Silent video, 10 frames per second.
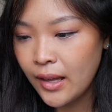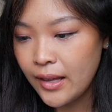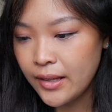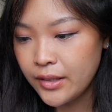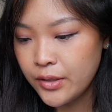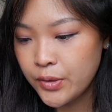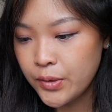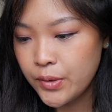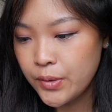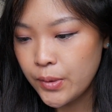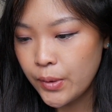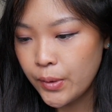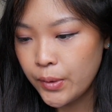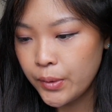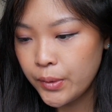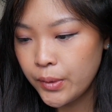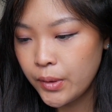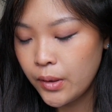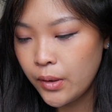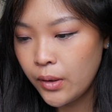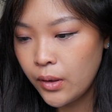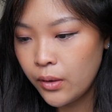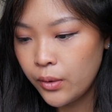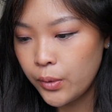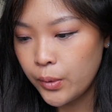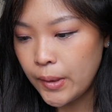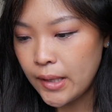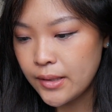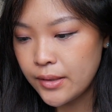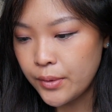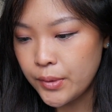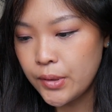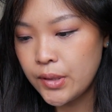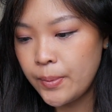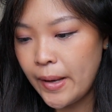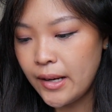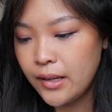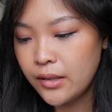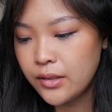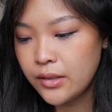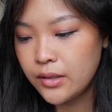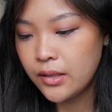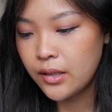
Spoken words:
And Chunso, who is also Spanish.